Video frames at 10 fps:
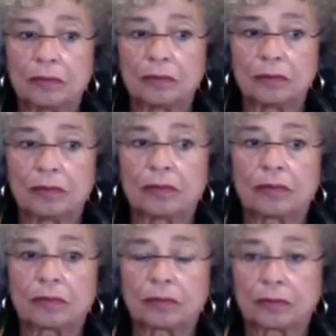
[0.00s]

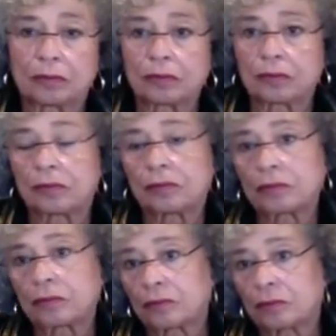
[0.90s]

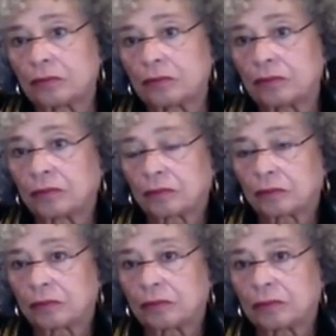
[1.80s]

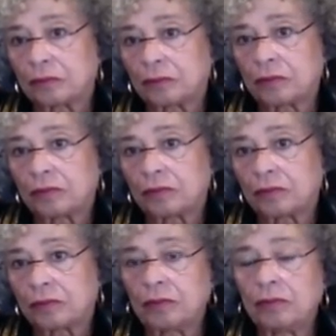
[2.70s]

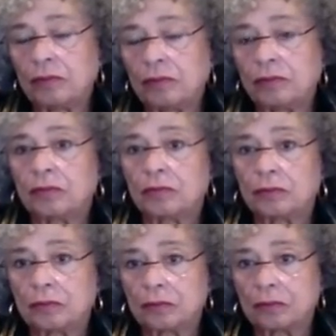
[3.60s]

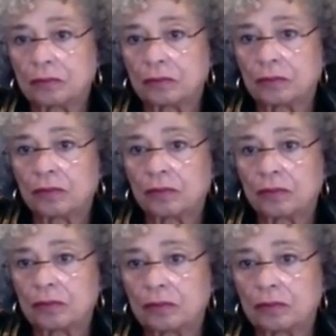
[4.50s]

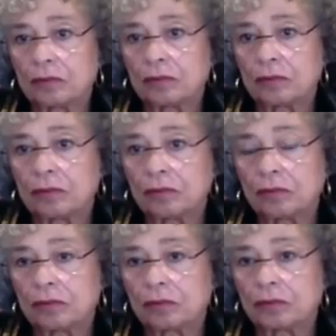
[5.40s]

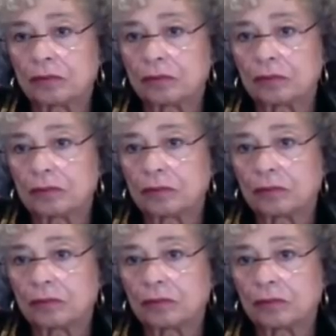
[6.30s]

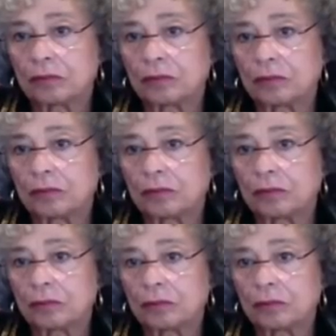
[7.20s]
(silent)